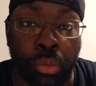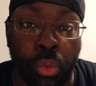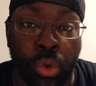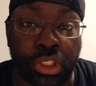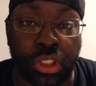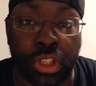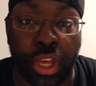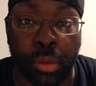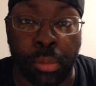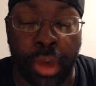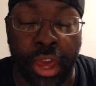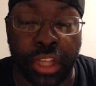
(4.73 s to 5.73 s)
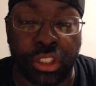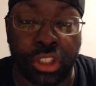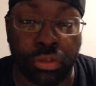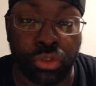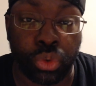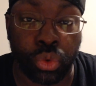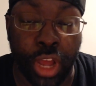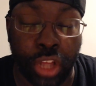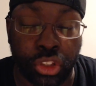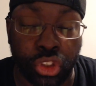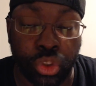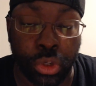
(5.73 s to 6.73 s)
Wednesday, May Team
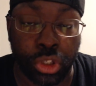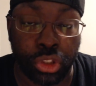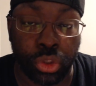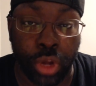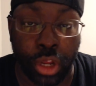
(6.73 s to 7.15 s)
2022.